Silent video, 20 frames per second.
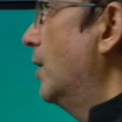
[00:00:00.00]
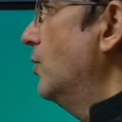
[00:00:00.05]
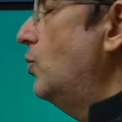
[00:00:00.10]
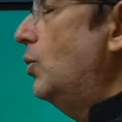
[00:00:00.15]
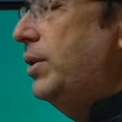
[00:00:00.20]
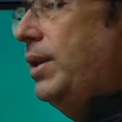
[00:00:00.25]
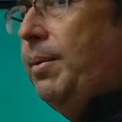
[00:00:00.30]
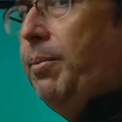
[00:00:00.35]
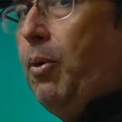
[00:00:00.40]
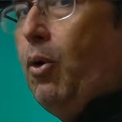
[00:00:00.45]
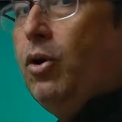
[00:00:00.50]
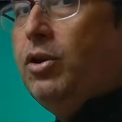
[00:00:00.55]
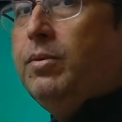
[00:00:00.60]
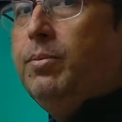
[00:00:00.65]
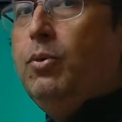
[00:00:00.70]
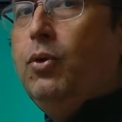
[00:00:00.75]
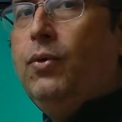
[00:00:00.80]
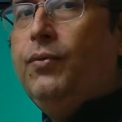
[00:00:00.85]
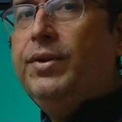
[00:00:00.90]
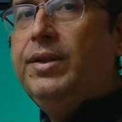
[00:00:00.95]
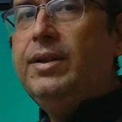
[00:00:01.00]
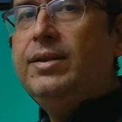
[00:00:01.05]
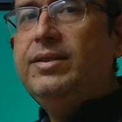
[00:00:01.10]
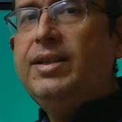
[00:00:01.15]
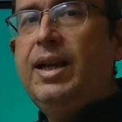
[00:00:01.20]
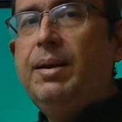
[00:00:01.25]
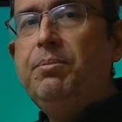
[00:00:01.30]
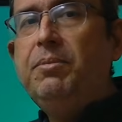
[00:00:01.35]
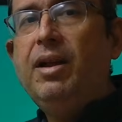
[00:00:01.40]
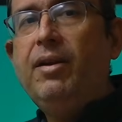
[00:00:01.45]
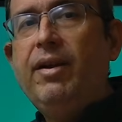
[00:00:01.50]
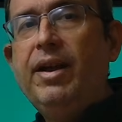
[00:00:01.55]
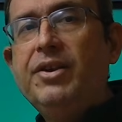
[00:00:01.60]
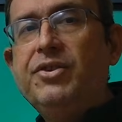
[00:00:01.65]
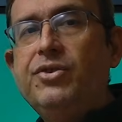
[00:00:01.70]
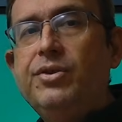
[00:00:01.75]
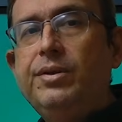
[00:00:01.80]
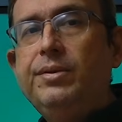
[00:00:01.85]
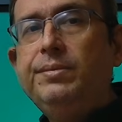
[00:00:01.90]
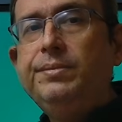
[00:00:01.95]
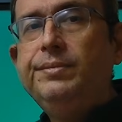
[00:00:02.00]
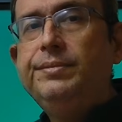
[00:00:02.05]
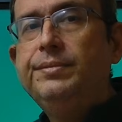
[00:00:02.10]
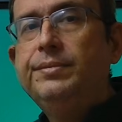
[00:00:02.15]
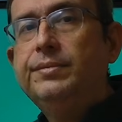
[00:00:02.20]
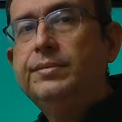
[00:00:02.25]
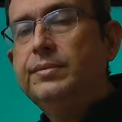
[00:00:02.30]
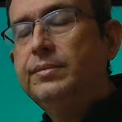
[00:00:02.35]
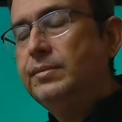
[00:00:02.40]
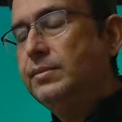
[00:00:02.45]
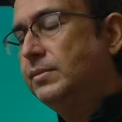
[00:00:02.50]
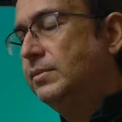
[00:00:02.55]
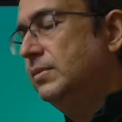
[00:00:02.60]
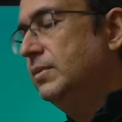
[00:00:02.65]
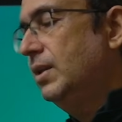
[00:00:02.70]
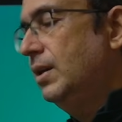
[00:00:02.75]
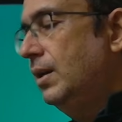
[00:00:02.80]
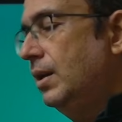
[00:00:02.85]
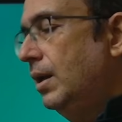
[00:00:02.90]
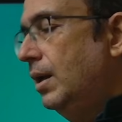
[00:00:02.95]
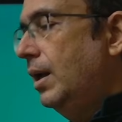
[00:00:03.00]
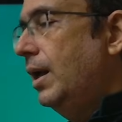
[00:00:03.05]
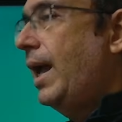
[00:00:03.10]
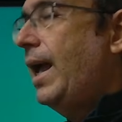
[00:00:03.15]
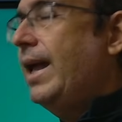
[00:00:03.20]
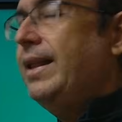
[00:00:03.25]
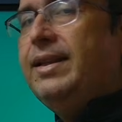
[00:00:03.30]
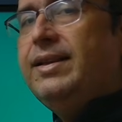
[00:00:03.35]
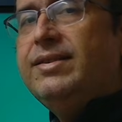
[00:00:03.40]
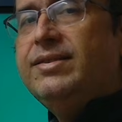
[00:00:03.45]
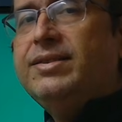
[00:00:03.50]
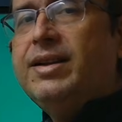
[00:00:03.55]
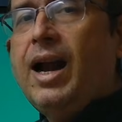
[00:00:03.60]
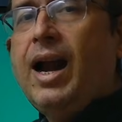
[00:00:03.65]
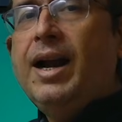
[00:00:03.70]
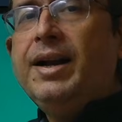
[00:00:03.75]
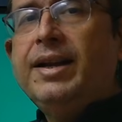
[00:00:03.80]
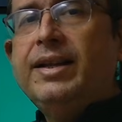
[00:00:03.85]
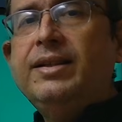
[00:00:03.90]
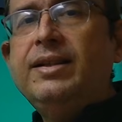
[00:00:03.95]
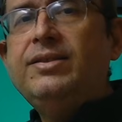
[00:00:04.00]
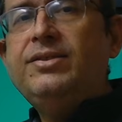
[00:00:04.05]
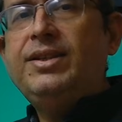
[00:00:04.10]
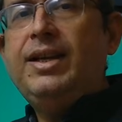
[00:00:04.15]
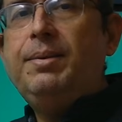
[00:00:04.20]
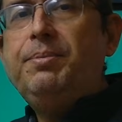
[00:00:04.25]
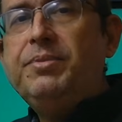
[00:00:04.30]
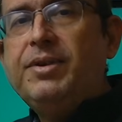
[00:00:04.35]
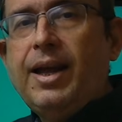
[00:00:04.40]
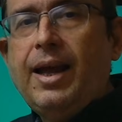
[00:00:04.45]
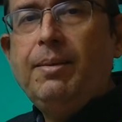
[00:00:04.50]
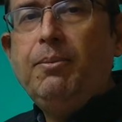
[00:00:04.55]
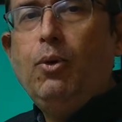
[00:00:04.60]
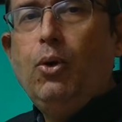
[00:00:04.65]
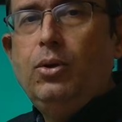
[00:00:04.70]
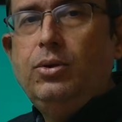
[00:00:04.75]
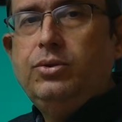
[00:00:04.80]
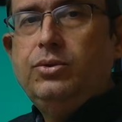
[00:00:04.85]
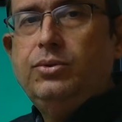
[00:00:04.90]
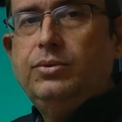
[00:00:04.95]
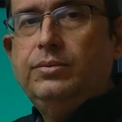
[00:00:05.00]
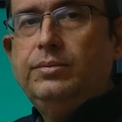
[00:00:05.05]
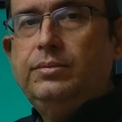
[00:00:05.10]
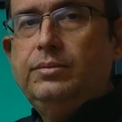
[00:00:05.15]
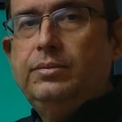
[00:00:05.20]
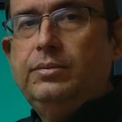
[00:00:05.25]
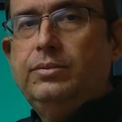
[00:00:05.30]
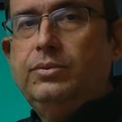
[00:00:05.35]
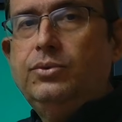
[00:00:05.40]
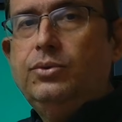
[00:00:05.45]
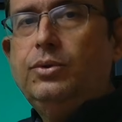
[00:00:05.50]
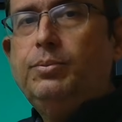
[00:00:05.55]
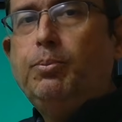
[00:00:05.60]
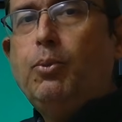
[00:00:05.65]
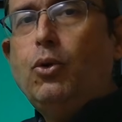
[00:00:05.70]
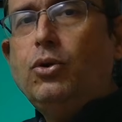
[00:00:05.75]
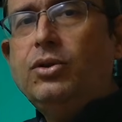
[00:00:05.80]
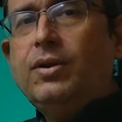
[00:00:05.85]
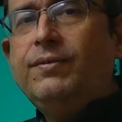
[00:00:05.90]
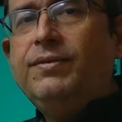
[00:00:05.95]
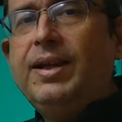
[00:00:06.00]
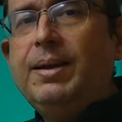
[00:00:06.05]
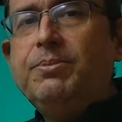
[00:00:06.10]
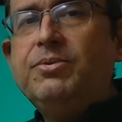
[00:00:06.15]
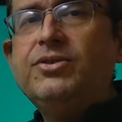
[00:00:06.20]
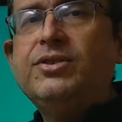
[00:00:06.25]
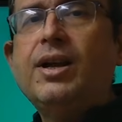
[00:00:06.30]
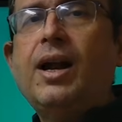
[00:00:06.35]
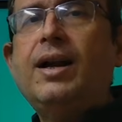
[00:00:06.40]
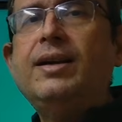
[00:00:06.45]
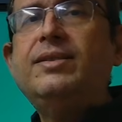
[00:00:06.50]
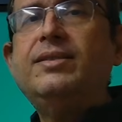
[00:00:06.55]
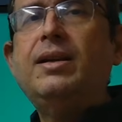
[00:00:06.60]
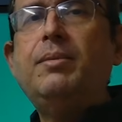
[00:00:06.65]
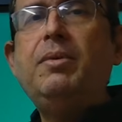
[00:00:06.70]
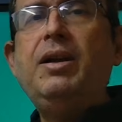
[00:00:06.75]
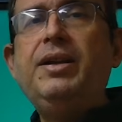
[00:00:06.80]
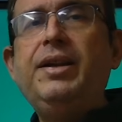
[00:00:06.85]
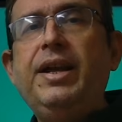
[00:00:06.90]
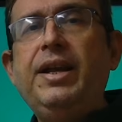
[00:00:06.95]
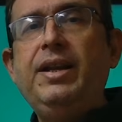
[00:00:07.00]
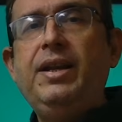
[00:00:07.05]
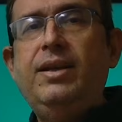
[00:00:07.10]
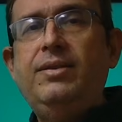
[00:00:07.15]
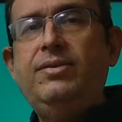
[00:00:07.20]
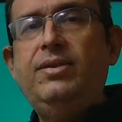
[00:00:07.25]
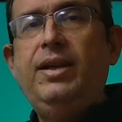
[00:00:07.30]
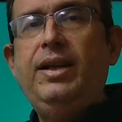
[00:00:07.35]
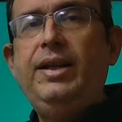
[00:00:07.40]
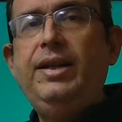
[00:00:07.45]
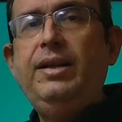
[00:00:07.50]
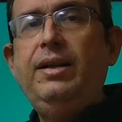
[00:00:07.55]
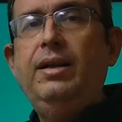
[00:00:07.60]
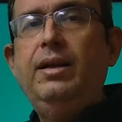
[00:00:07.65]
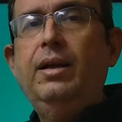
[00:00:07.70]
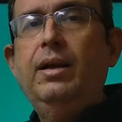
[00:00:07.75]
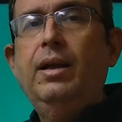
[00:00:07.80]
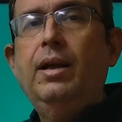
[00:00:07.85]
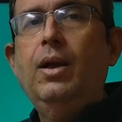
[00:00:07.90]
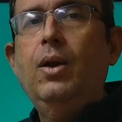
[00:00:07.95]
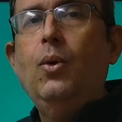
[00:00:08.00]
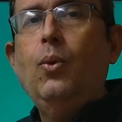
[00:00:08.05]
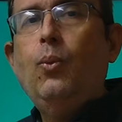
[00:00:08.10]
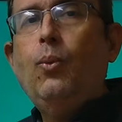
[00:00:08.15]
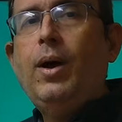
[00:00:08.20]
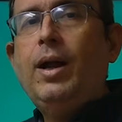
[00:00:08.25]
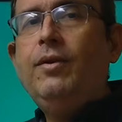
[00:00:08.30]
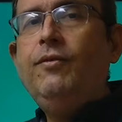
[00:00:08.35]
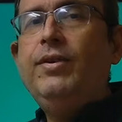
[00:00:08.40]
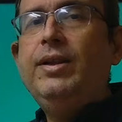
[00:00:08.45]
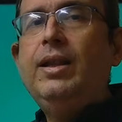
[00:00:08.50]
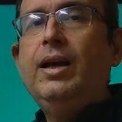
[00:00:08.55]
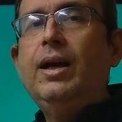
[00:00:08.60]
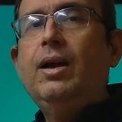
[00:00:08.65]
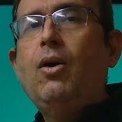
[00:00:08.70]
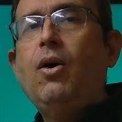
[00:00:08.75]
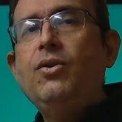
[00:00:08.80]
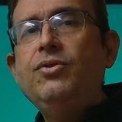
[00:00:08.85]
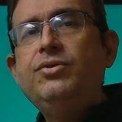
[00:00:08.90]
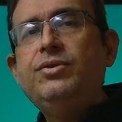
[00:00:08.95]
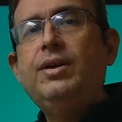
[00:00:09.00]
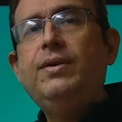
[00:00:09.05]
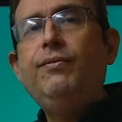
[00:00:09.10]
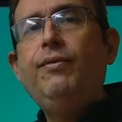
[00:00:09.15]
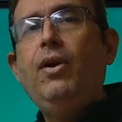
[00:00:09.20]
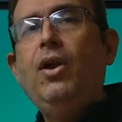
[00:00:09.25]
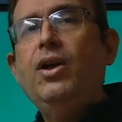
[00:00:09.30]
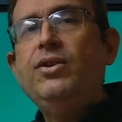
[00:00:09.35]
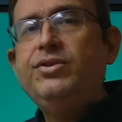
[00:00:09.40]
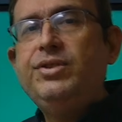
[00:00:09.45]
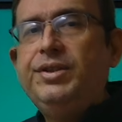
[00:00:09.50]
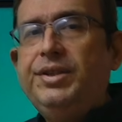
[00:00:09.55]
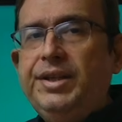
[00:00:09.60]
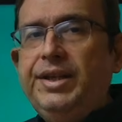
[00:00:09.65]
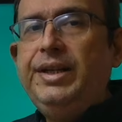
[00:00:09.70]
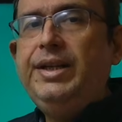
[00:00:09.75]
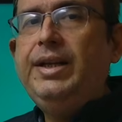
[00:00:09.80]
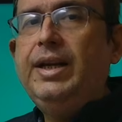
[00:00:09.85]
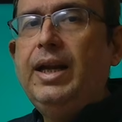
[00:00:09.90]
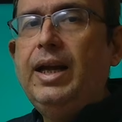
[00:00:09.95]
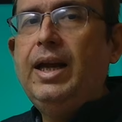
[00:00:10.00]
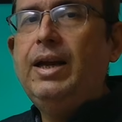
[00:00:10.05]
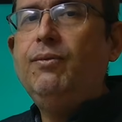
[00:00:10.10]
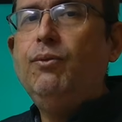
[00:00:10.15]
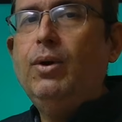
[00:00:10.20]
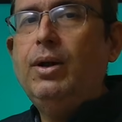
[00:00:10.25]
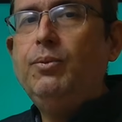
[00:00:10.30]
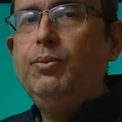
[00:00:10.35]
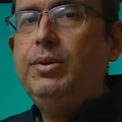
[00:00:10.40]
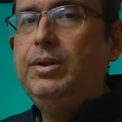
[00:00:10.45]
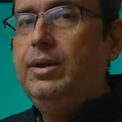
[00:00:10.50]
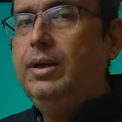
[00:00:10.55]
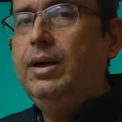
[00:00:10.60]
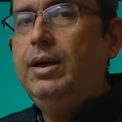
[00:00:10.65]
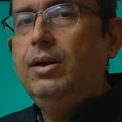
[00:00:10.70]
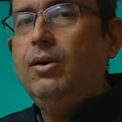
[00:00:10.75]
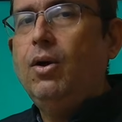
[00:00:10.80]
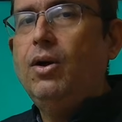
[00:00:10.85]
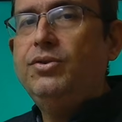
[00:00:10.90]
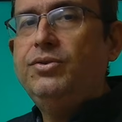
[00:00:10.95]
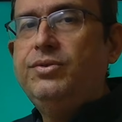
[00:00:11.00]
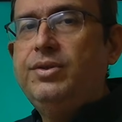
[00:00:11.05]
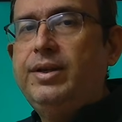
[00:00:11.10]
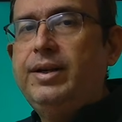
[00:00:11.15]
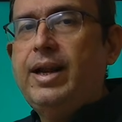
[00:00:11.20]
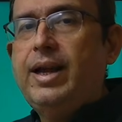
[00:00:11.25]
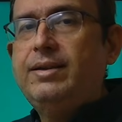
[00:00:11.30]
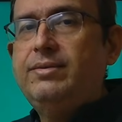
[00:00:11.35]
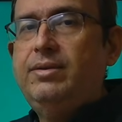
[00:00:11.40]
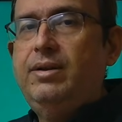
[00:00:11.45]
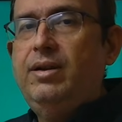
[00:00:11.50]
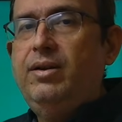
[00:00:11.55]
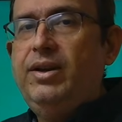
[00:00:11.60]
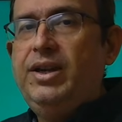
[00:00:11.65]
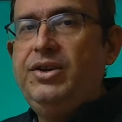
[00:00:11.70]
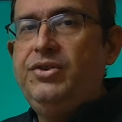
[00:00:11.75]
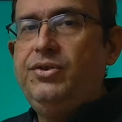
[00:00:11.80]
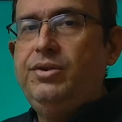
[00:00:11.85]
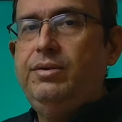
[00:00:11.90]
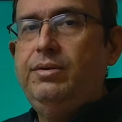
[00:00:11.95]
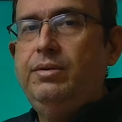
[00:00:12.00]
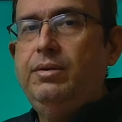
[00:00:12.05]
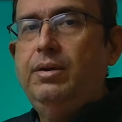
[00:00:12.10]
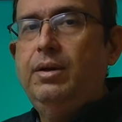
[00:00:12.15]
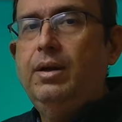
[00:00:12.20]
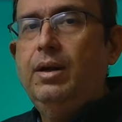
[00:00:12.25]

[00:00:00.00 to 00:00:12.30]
So they both move in the same direction and they start at the same time also. So both of them start simultaneously, one with a constant velocity and one with a constant acceleration.